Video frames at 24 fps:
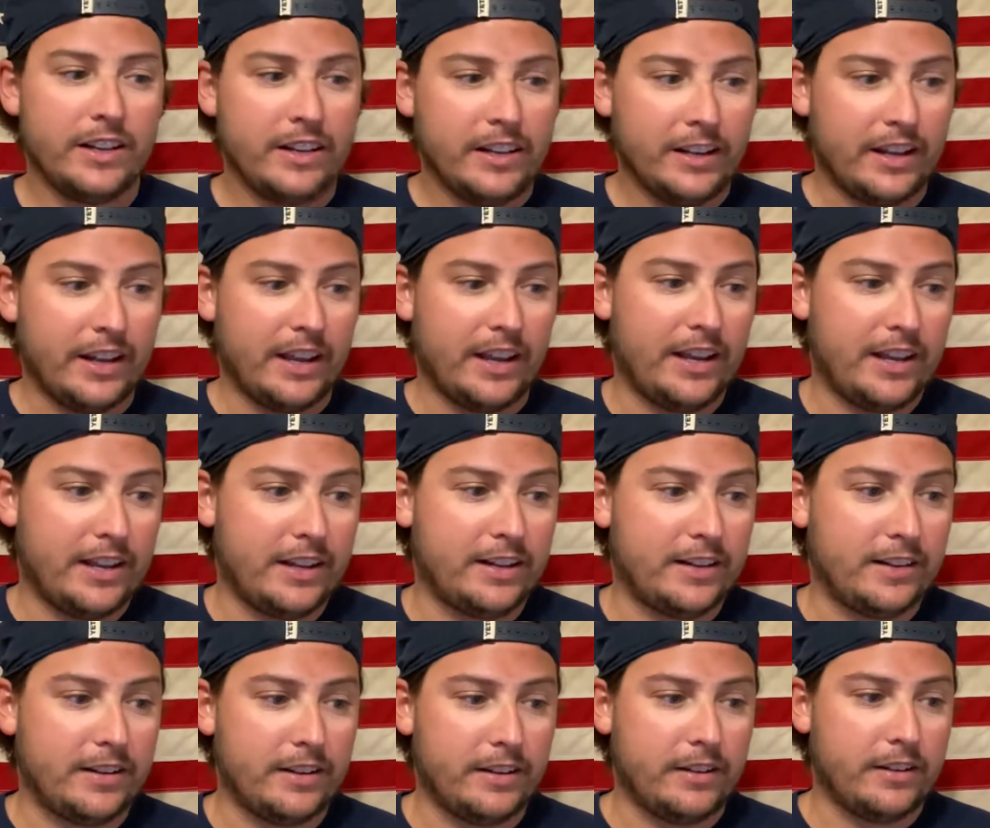
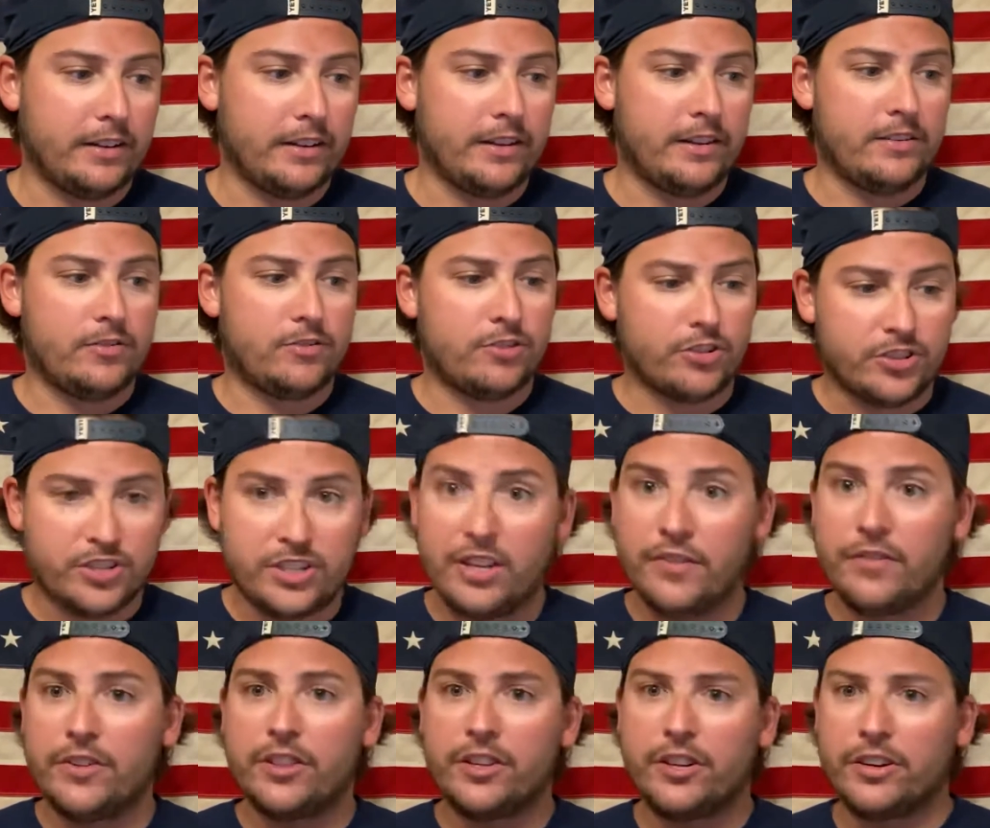And just
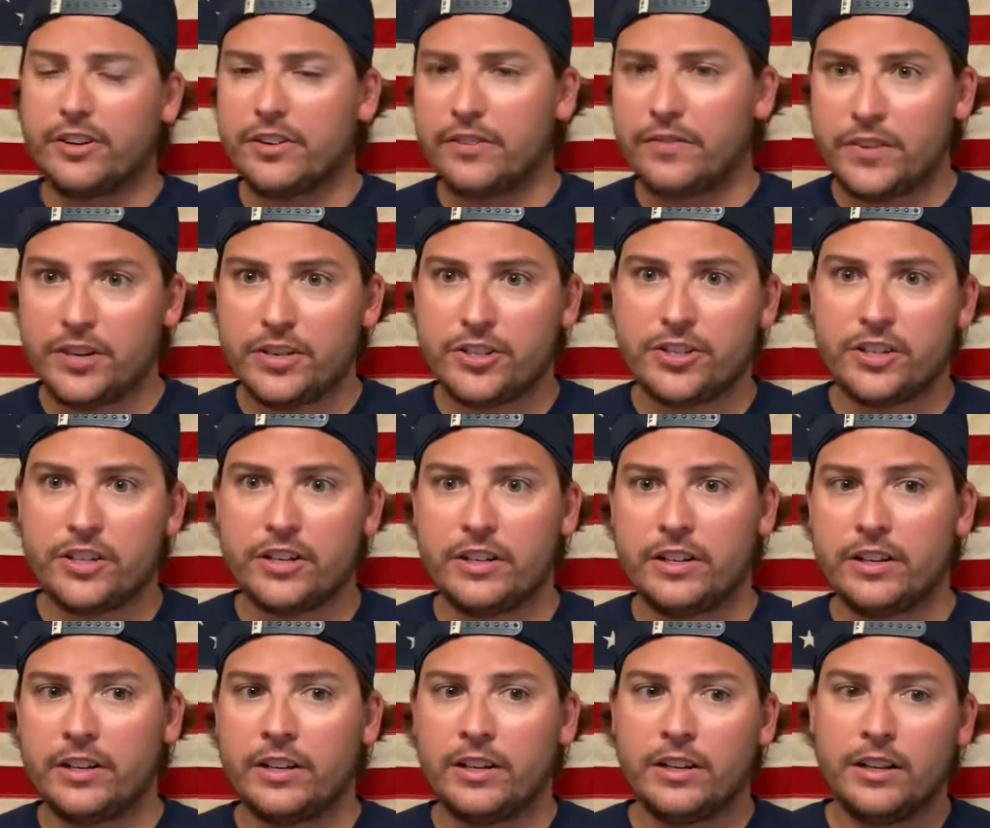given their
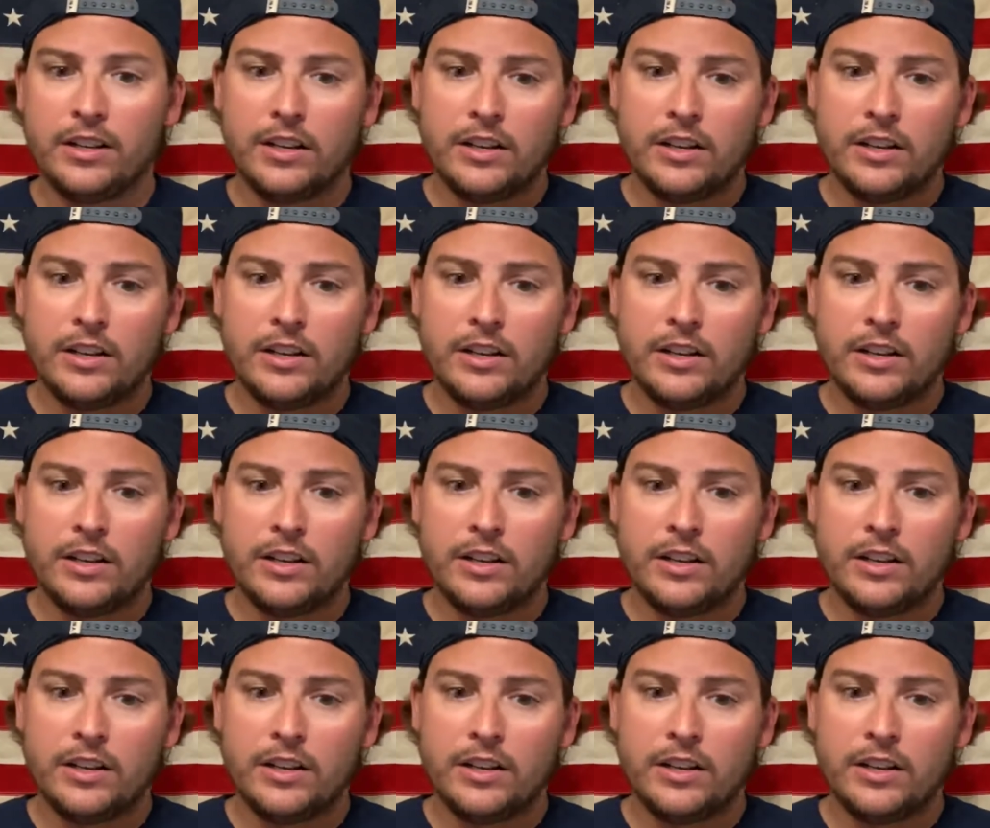division,